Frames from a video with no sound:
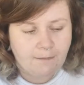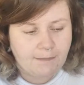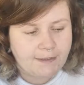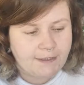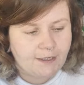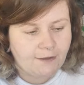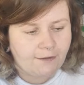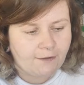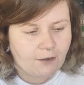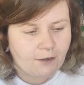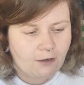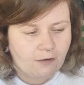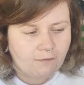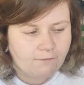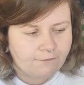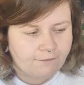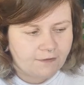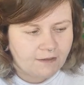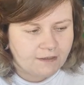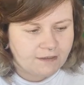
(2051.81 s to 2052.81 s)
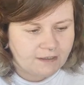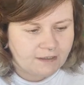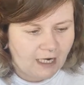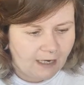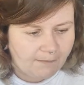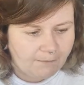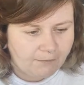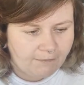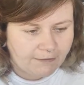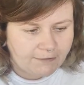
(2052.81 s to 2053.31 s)
Southern Comfort,
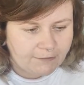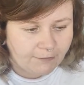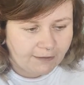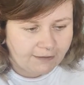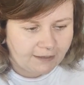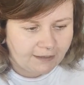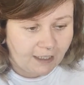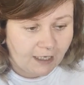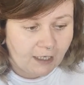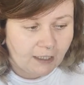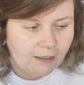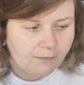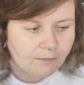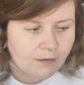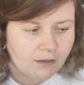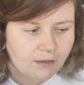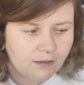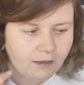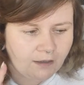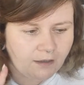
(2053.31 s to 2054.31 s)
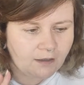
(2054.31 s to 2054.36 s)
Amaretto and Lime,